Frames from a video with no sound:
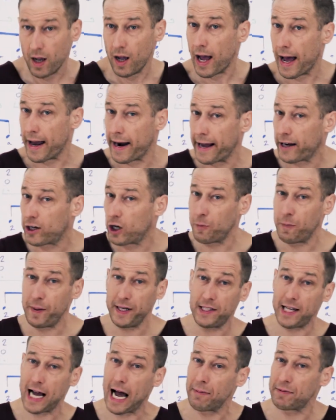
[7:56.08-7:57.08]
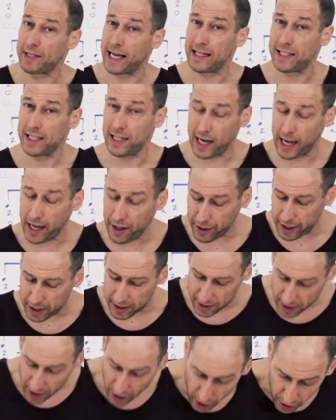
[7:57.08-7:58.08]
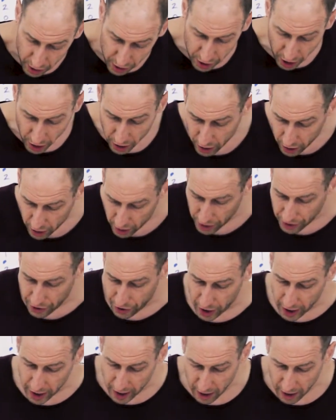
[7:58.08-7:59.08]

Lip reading: And I could be tap dancing like this. 2, 3,